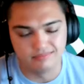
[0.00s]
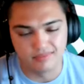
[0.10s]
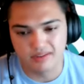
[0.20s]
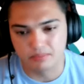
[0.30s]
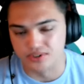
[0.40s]

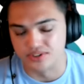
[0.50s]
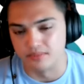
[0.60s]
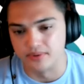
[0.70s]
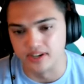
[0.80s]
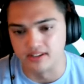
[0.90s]
My personal
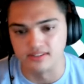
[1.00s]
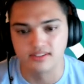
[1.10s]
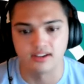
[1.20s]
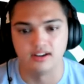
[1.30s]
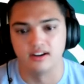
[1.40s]

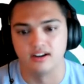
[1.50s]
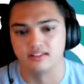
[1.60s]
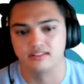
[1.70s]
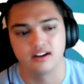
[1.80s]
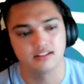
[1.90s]
opinions,
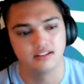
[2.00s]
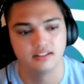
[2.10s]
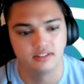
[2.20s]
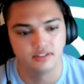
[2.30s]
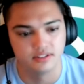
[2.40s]

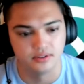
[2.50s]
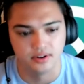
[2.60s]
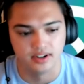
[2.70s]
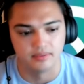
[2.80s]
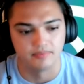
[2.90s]
talking
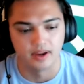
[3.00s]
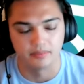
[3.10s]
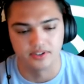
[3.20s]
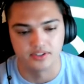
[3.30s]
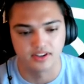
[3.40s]
to, I'm
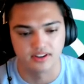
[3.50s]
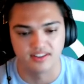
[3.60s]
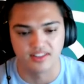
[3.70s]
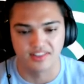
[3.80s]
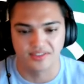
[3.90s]
just going
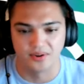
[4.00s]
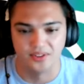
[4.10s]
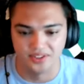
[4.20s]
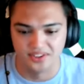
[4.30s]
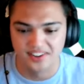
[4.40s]
to throw a
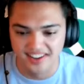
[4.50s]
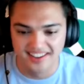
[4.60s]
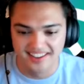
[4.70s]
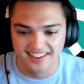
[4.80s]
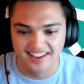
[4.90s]
little
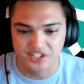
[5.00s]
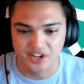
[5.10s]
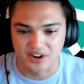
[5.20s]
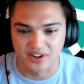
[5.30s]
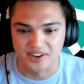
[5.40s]

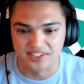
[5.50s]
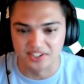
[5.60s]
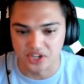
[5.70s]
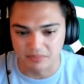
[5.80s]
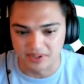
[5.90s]
shout out there to
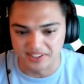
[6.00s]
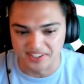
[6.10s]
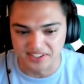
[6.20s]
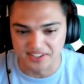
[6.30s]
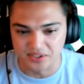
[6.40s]
JP
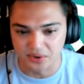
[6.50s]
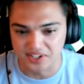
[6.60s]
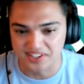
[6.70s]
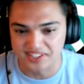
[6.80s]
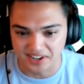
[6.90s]
Decent
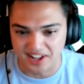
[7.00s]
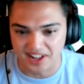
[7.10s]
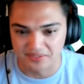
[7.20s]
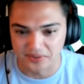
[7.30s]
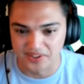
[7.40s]
Associates out of
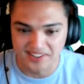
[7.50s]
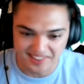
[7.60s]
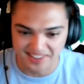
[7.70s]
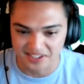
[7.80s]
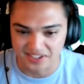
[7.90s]
California.
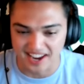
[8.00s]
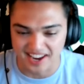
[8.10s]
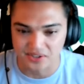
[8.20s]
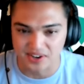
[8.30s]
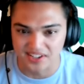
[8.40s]
Thank you
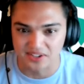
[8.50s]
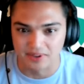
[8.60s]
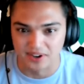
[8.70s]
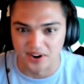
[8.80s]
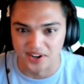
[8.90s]
guys. You guys have
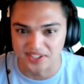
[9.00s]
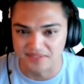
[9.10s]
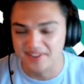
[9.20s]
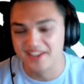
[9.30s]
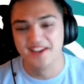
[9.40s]
been awesome.